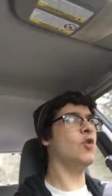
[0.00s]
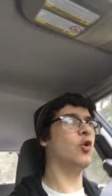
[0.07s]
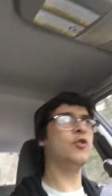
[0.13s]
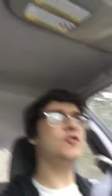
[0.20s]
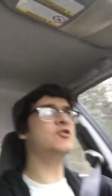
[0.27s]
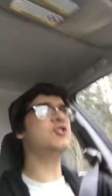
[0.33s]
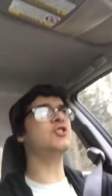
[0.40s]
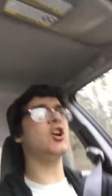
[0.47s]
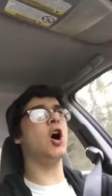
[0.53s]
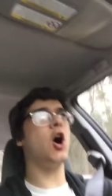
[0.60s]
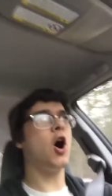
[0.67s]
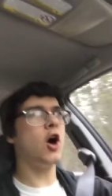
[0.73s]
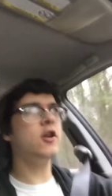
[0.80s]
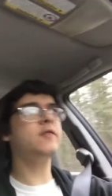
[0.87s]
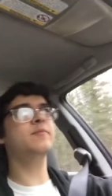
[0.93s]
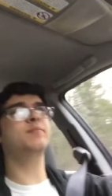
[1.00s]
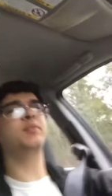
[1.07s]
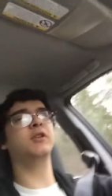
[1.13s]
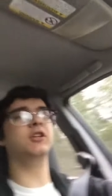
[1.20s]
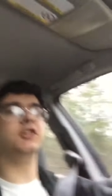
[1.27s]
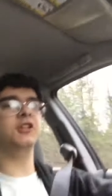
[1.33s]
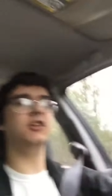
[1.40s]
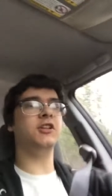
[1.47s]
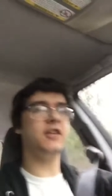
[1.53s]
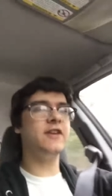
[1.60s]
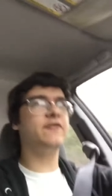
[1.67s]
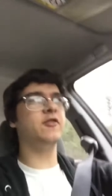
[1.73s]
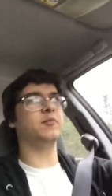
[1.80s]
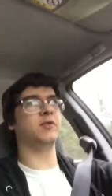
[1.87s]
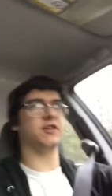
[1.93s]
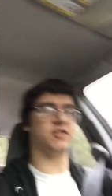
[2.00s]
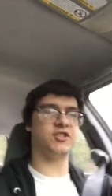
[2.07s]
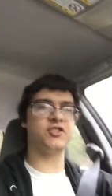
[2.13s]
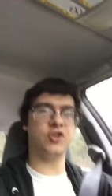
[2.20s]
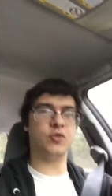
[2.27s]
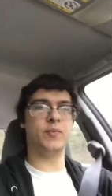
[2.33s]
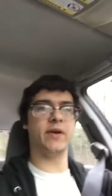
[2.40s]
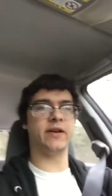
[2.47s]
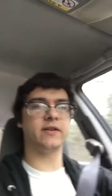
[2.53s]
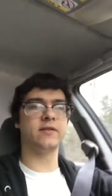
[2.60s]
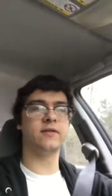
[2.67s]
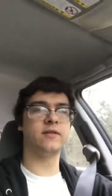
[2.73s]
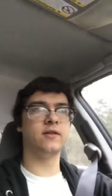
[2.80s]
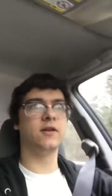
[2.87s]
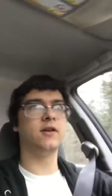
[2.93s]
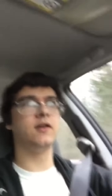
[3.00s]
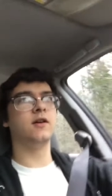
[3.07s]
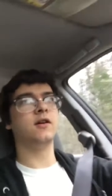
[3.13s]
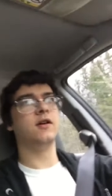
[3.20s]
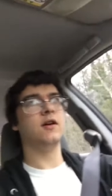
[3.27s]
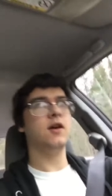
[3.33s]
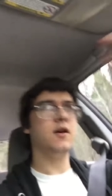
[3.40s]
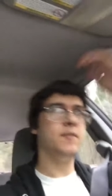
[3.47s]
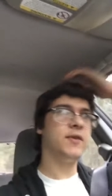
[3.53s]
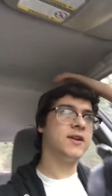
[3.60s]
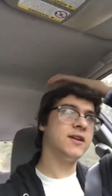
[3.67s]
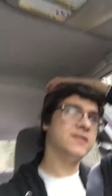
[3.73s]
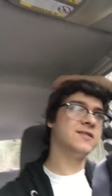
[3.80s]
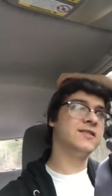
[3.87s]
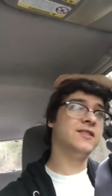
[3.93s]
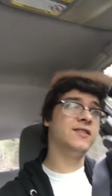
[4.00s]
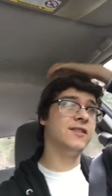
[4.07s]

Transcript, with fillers: Or they're just unbelievably stupid because